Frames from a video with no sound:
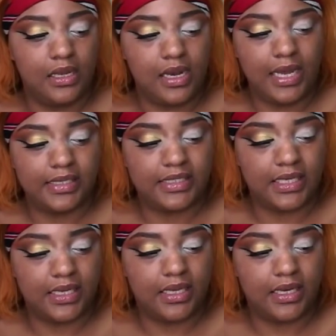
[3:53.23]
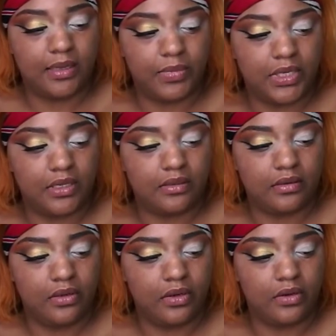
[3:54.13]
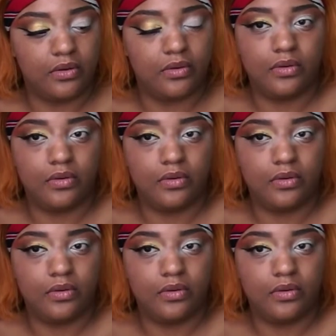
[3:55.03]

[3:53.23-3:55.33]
not dig in it, but you know,